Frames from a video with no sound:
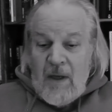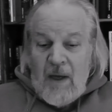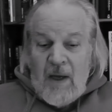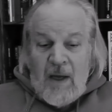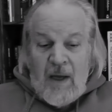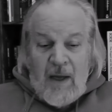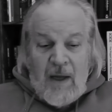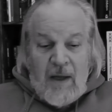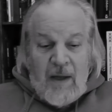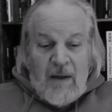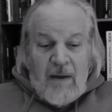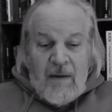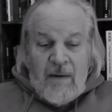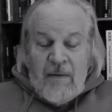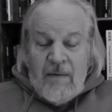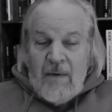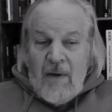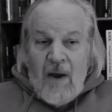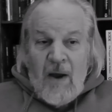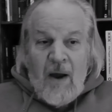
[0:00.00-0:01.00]

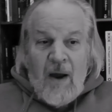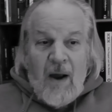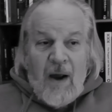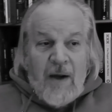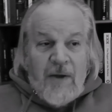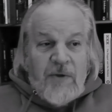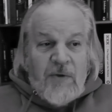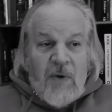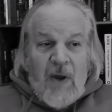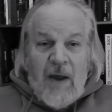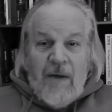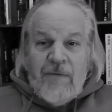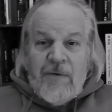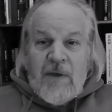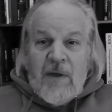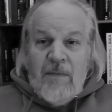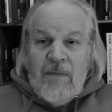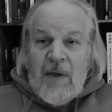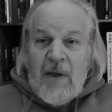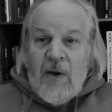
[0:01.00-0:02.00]
Hard drives
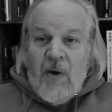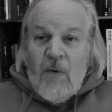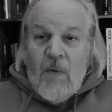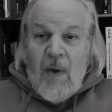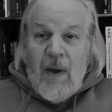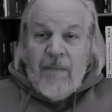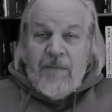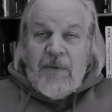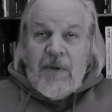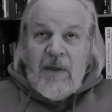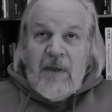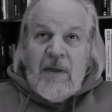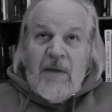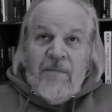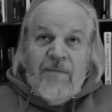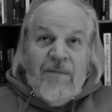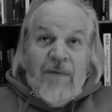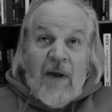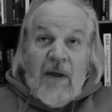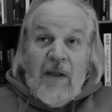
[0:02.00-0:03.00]
can be
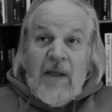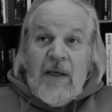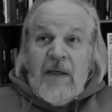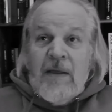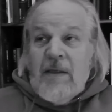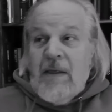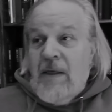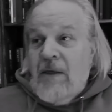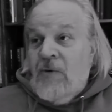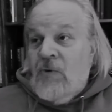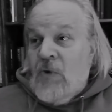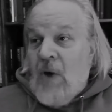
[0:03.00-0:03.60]
corrupted fairly easily.